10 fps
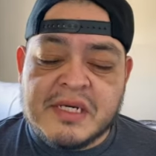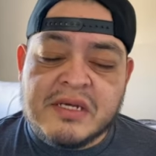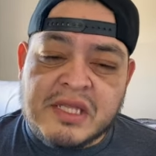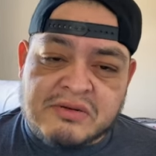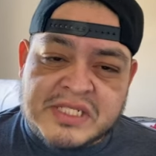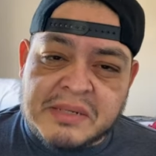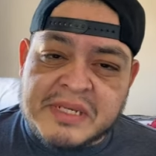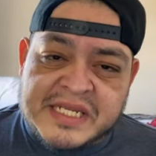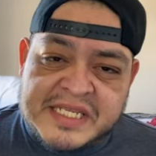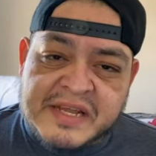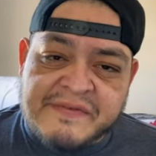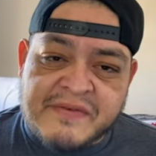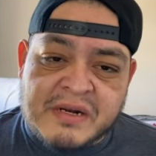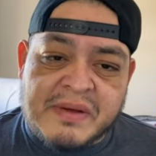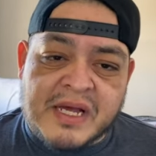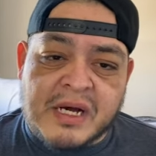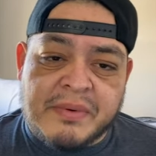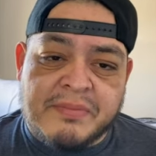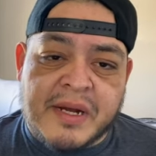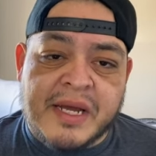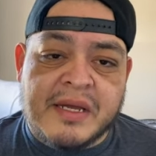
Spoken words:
There was something different about Kobe Bryant